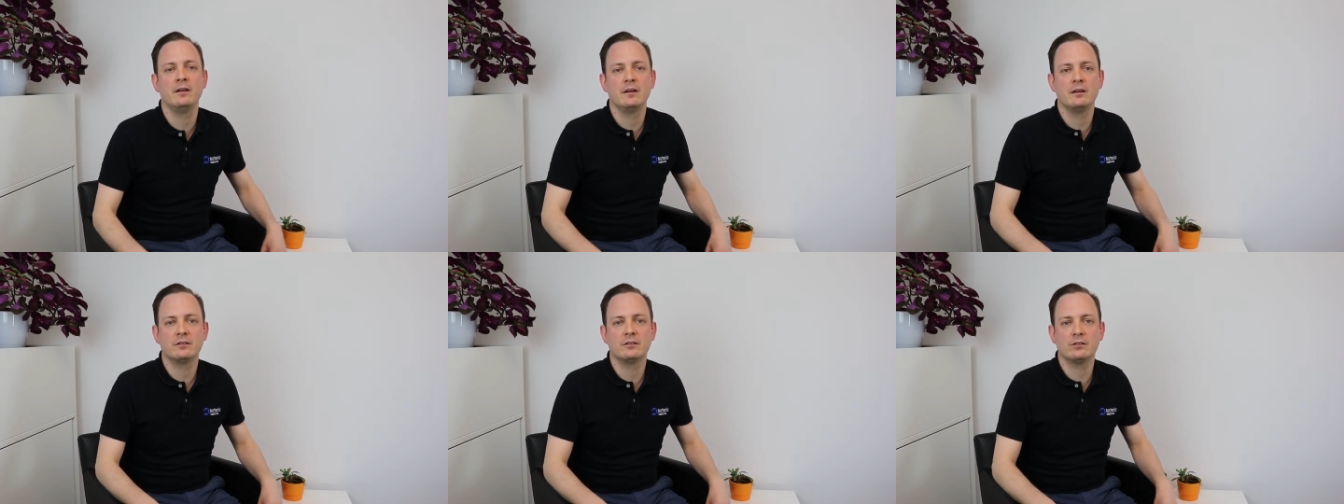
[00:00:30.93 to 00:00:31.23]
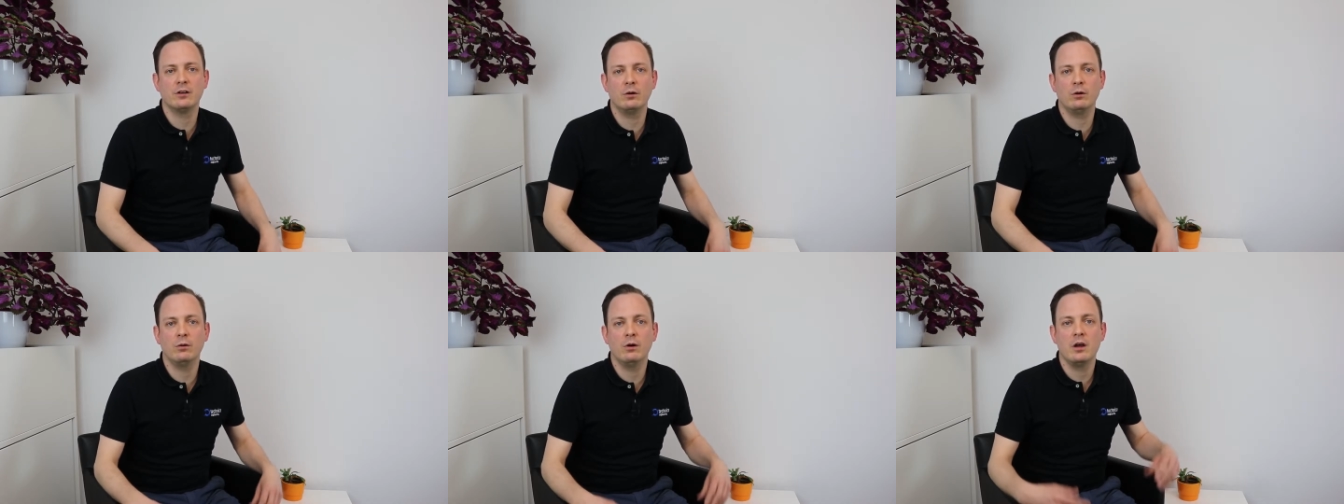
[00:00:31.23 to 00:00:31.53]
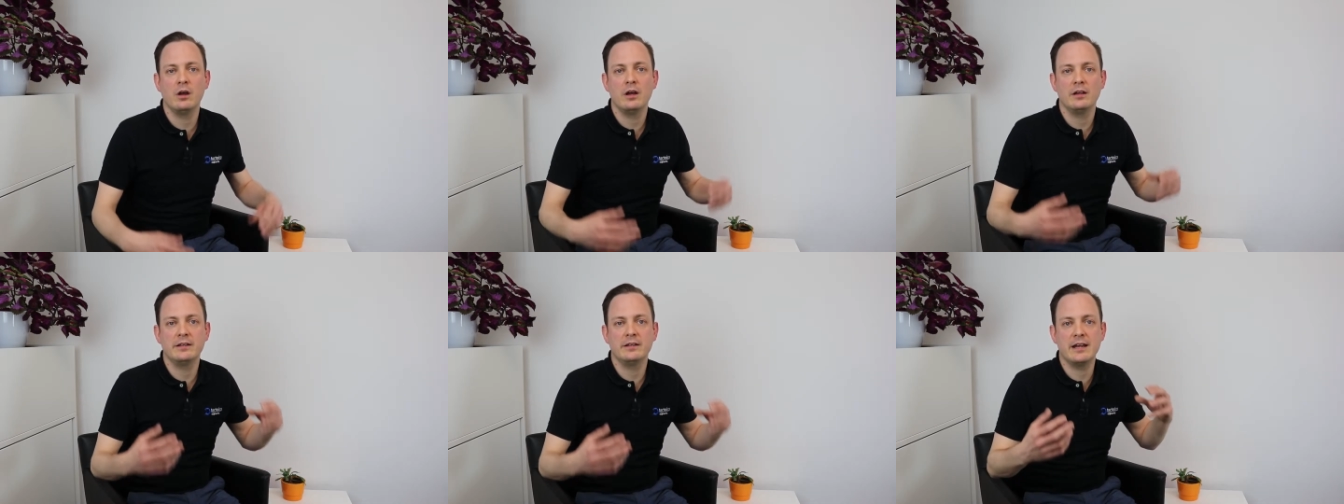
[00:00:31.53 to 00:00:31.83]
So
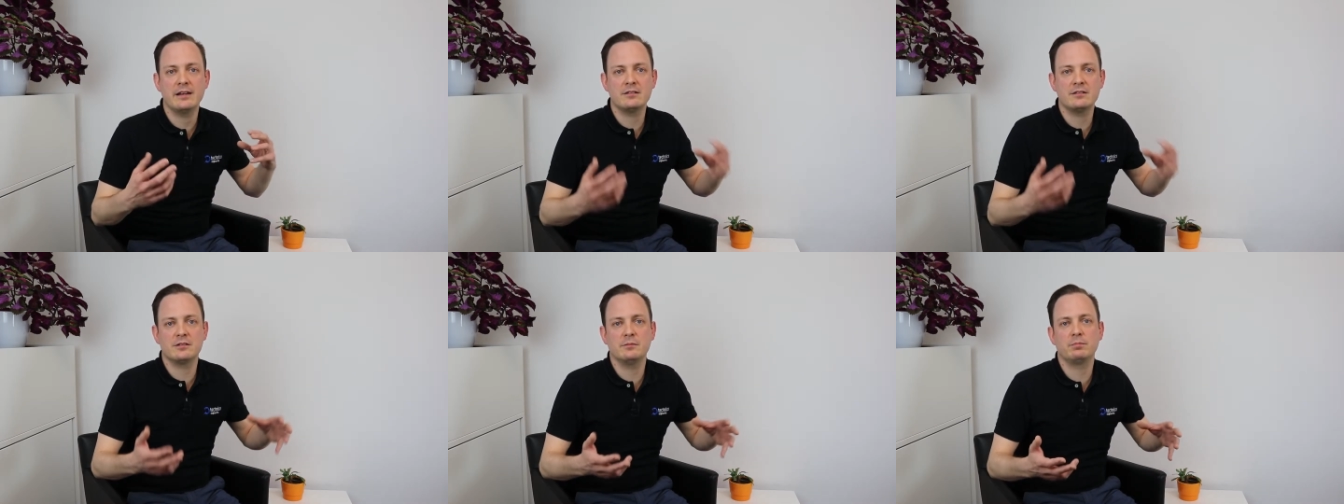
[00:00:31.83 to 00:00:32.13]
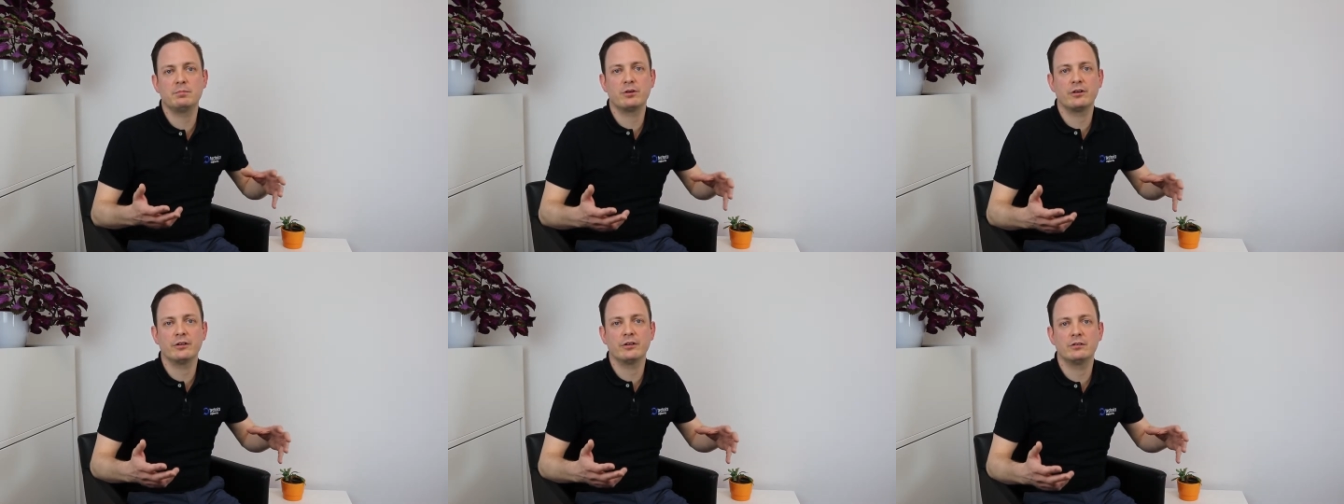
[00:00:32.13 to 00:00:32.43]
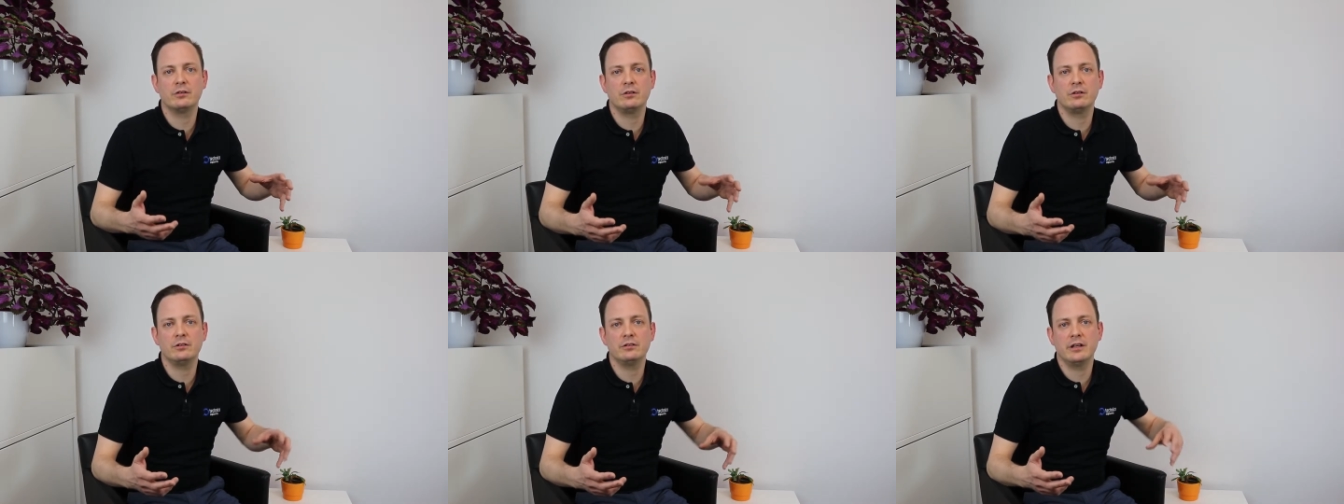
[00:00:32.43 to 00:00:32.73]
that is the
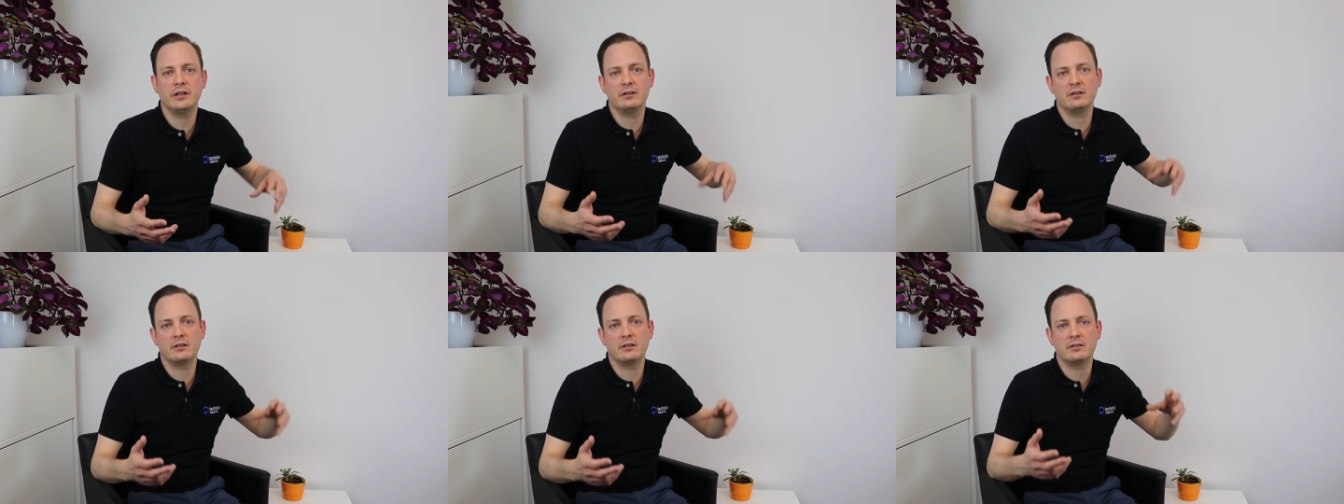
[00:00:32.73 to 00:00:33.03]
protocol that uh,